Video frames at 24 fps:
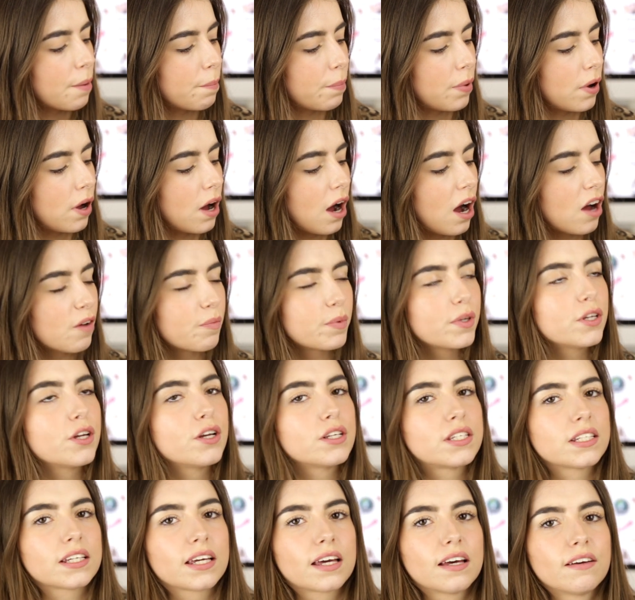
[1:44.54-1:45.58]
but I've been
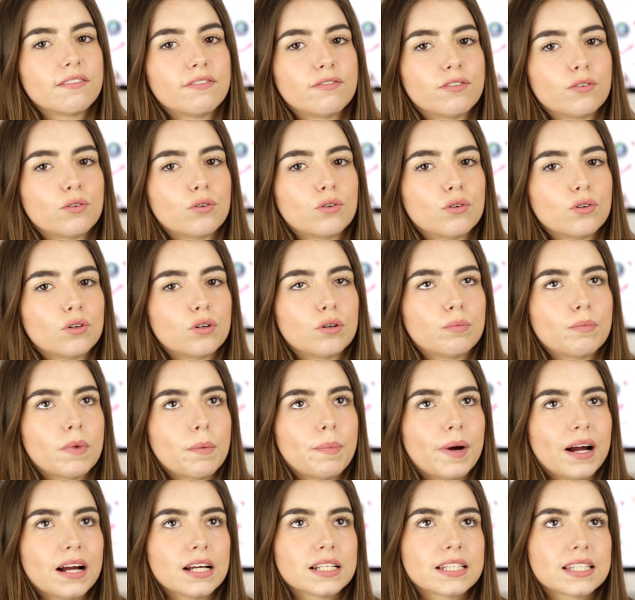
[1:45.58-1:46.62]
using it for
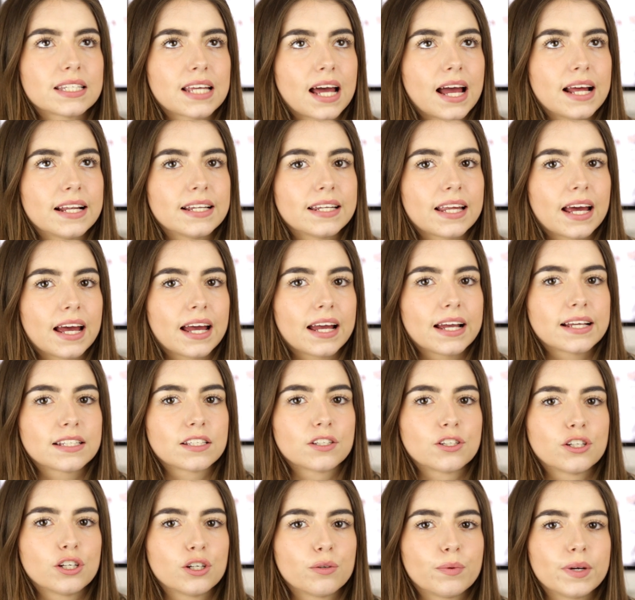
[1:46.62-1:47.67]
about 10
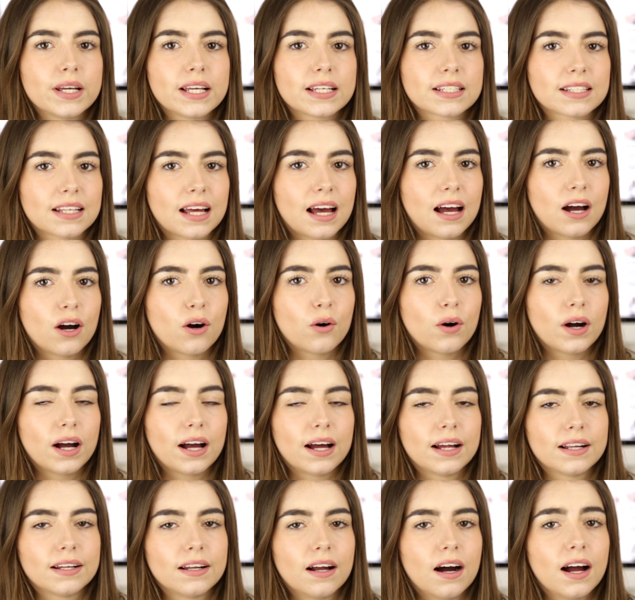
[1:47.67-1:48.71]
days, two weeks now,
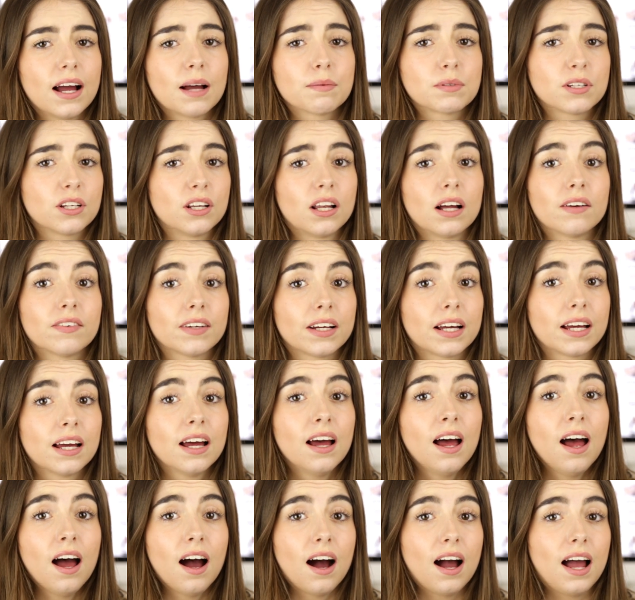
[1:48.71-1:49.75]
and I absolutely love it.
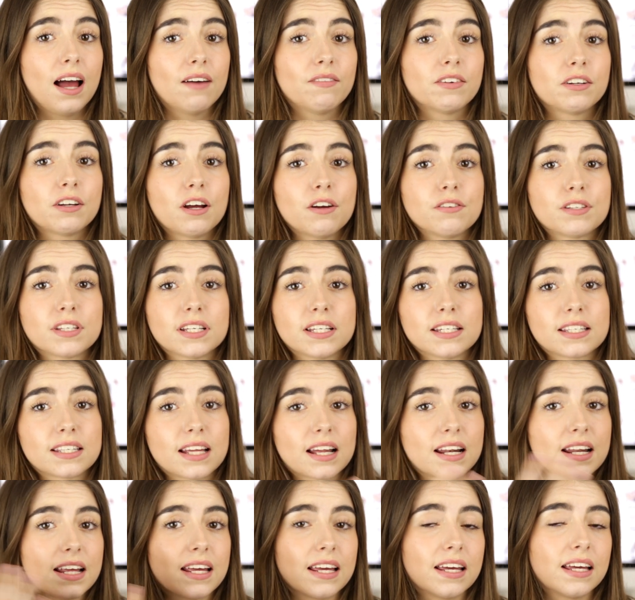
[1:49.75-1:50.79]
I haven't noticed
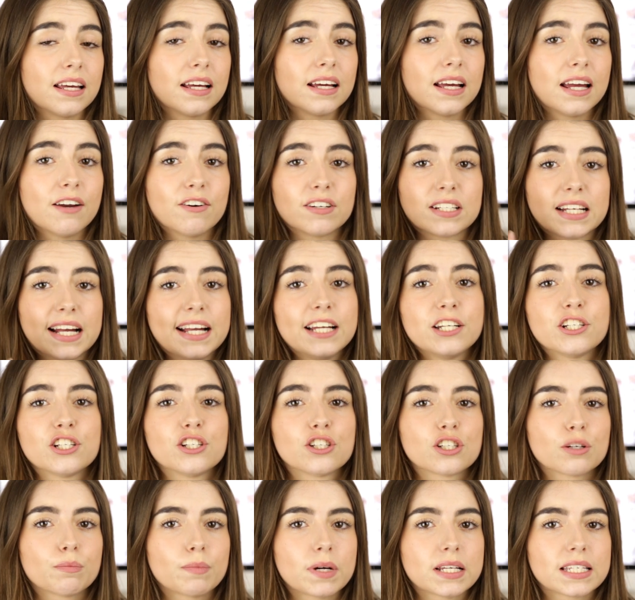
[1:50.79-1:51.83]
any
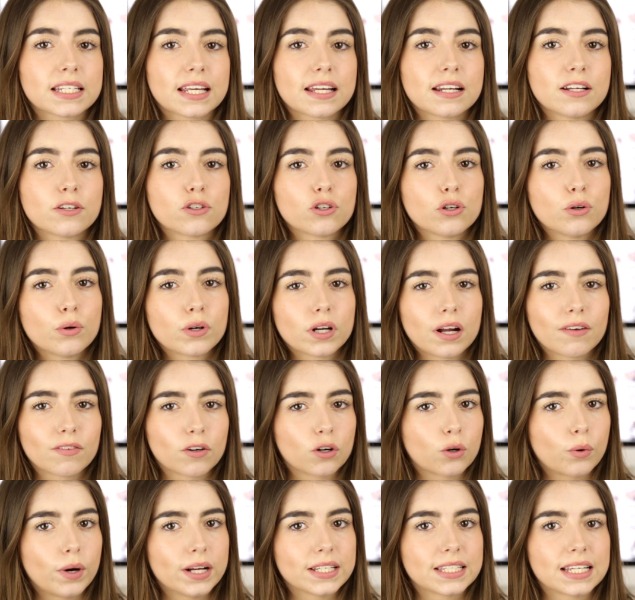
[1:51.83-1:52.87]
irritations on my skin at all, and I've
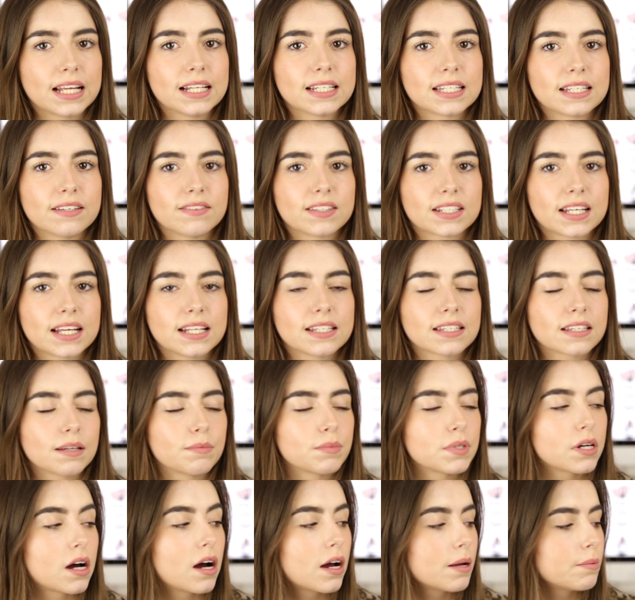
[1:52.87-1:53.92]
got quite sensitive skin
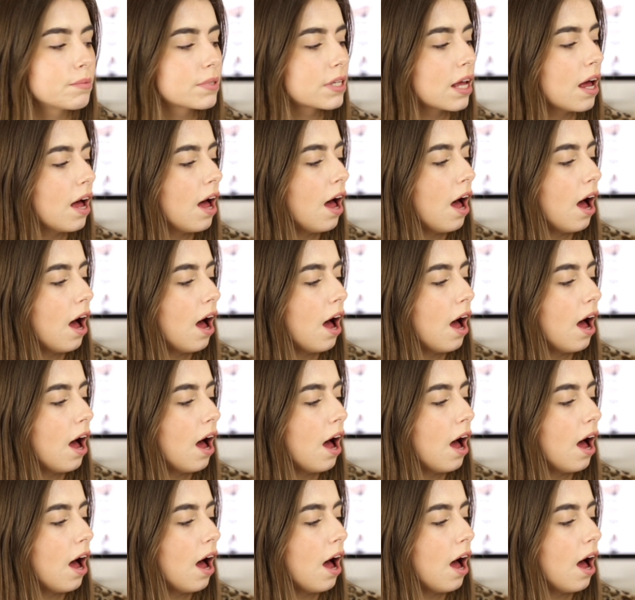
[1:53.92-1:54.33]
sometimes.